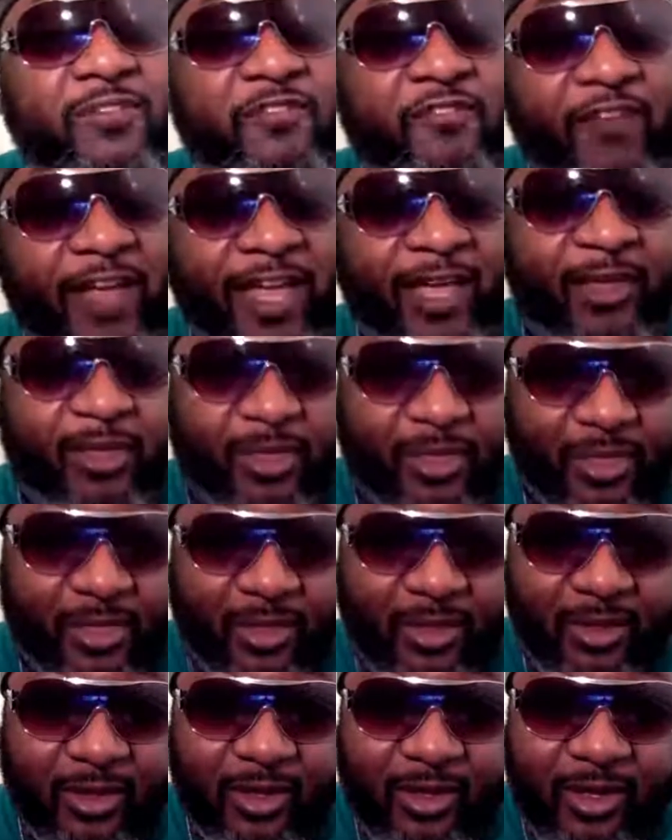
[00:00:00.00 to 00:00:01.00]
in
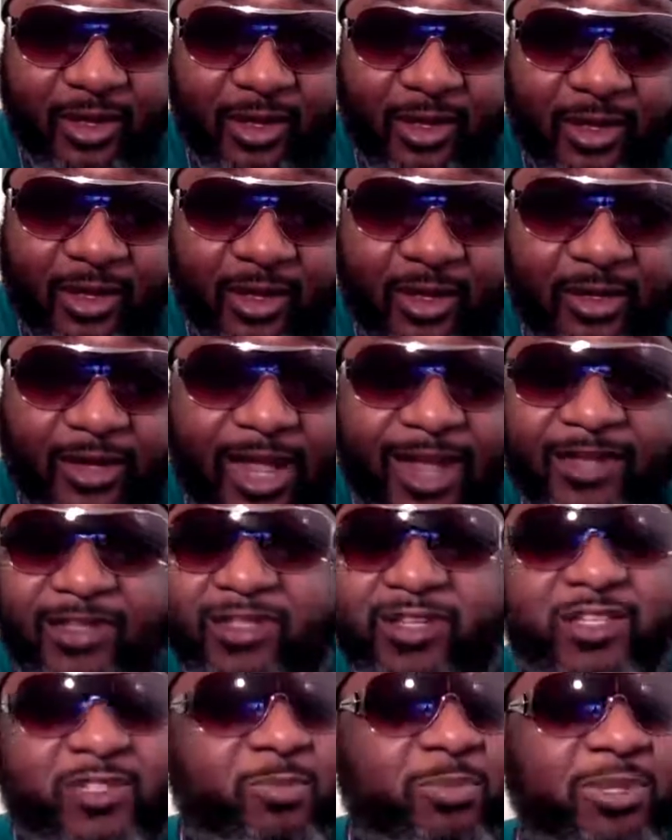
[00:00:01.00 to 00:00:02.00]
faith,
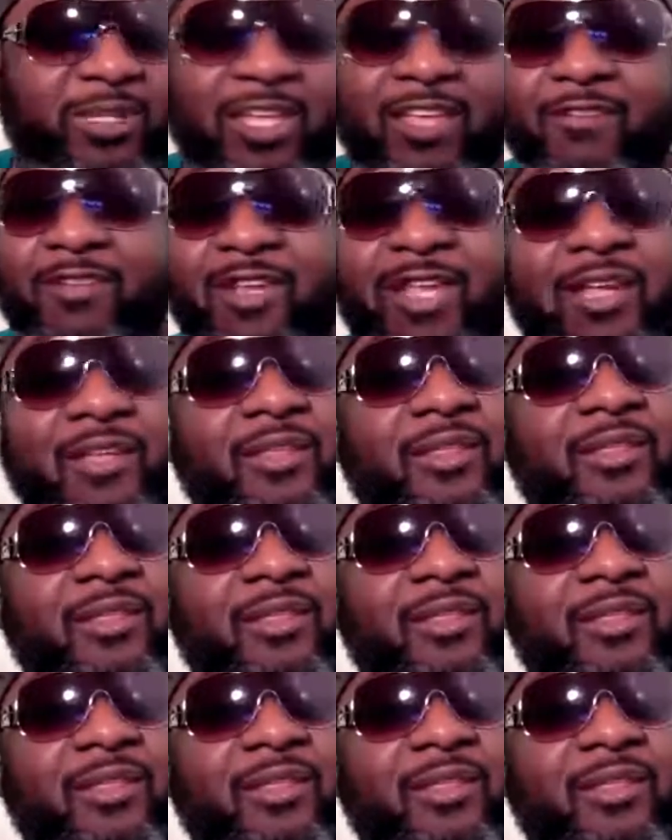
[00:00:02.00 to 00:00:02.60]
not just believe in